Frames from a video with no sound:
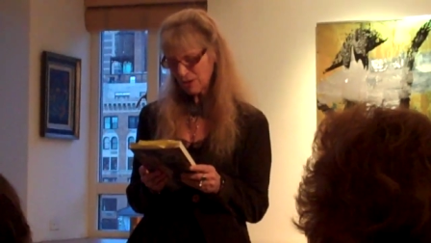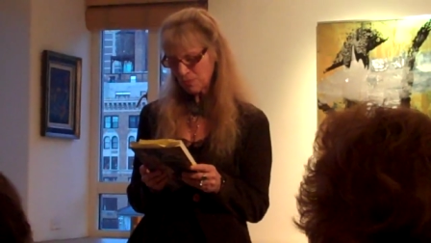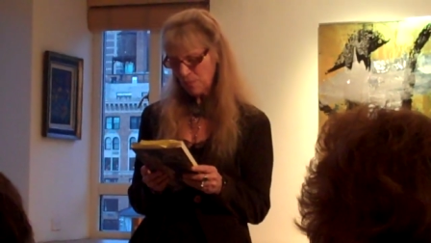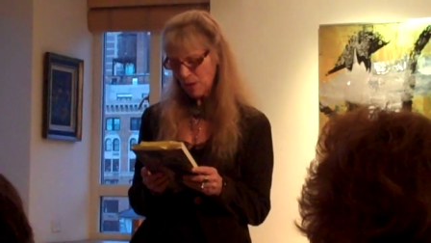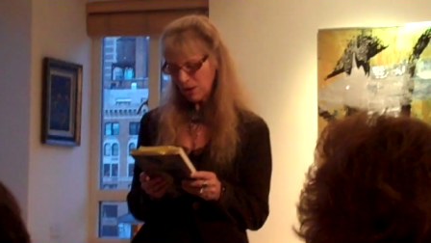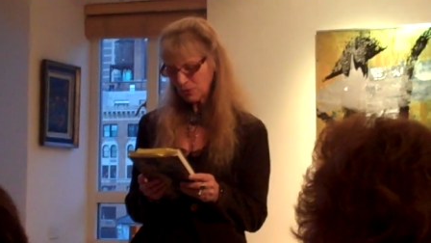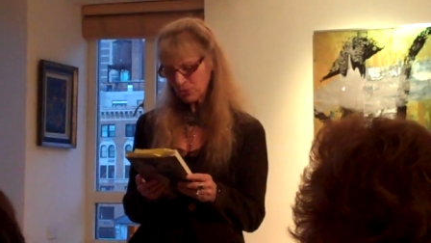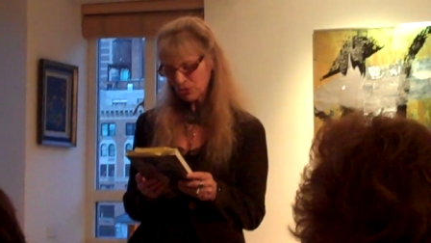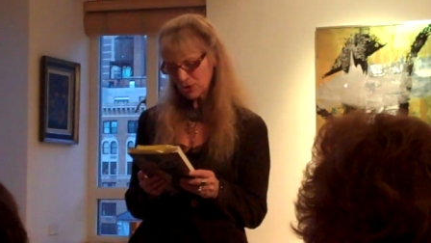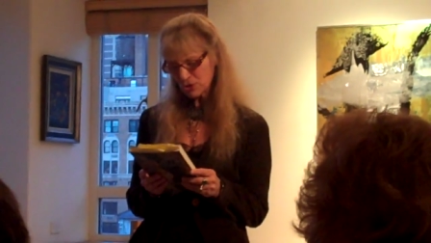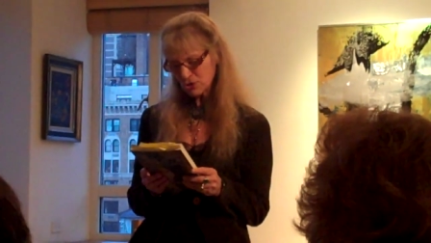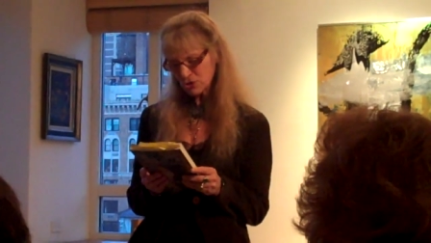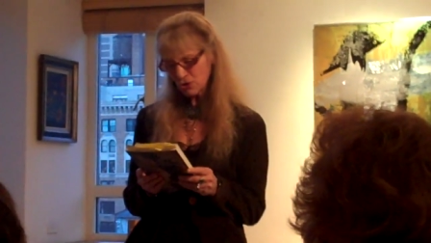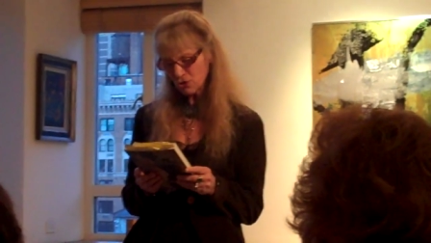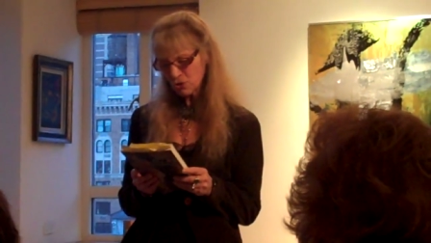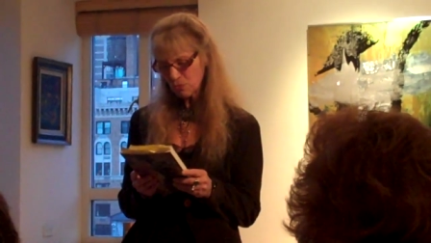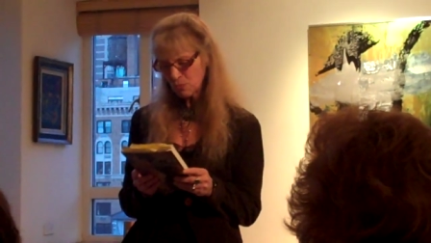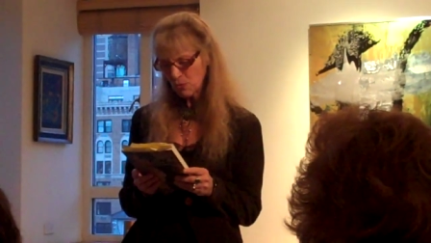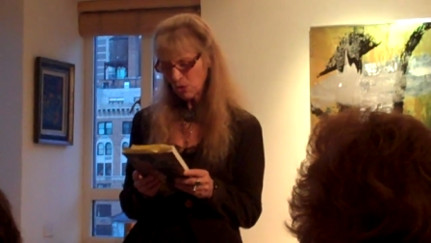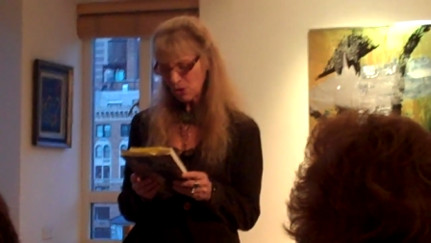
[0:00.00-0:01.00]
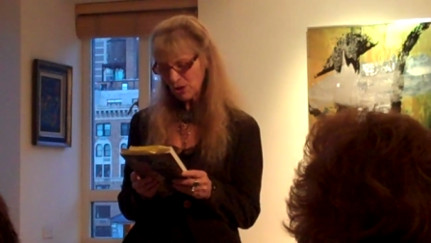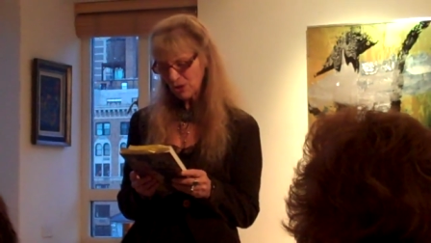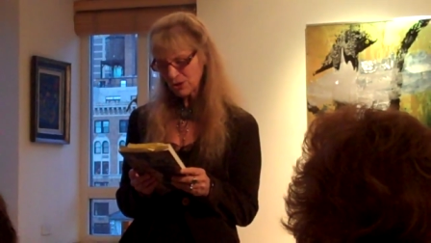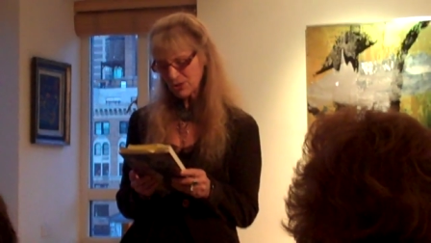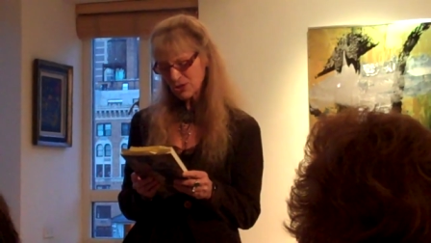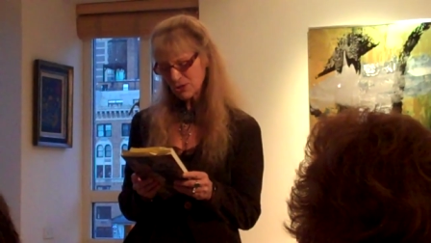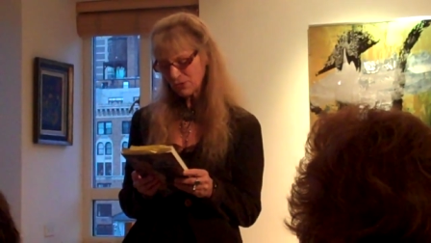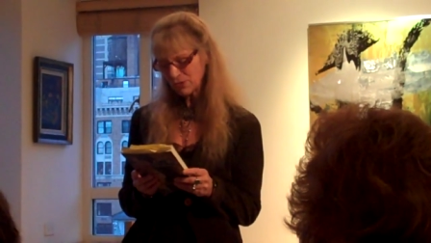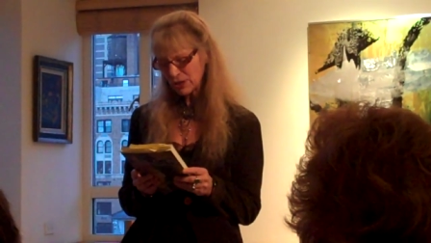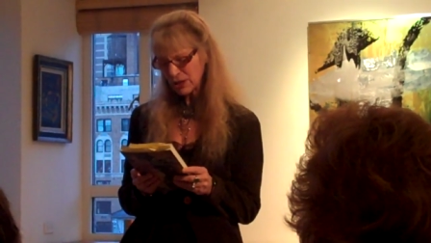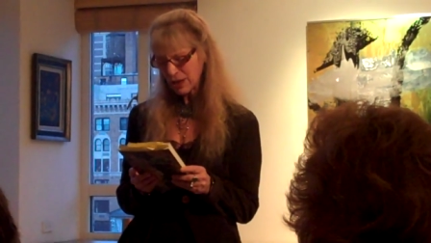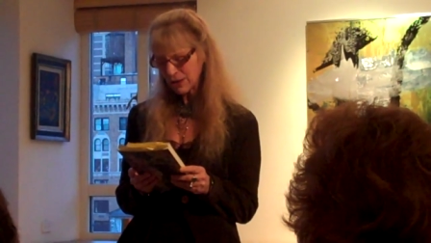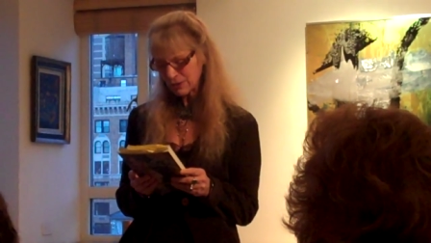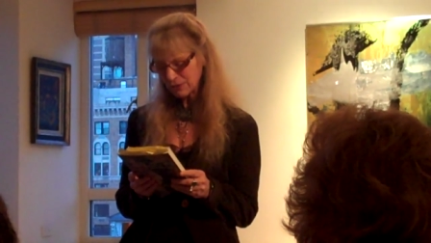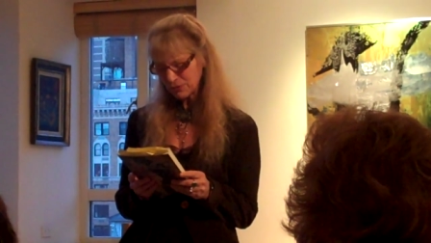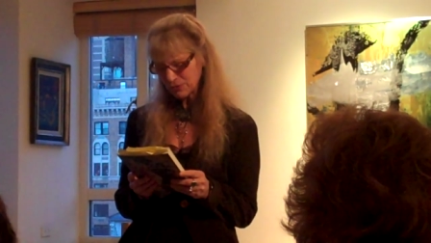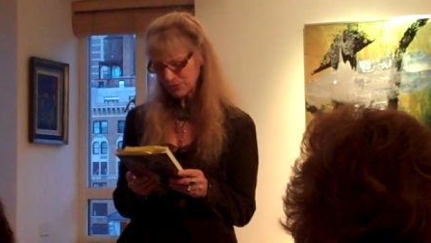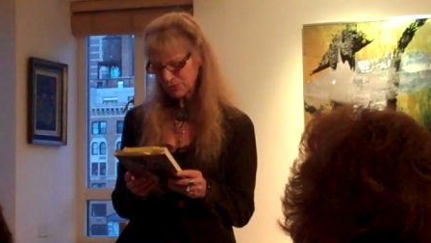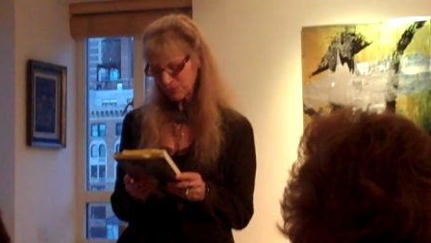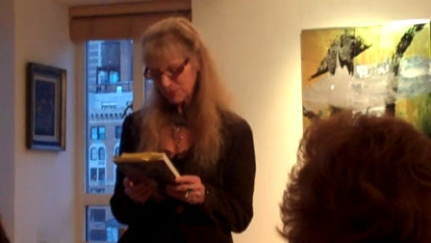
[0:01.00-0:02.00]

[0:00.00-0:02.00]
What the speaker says: about the turmoils of love.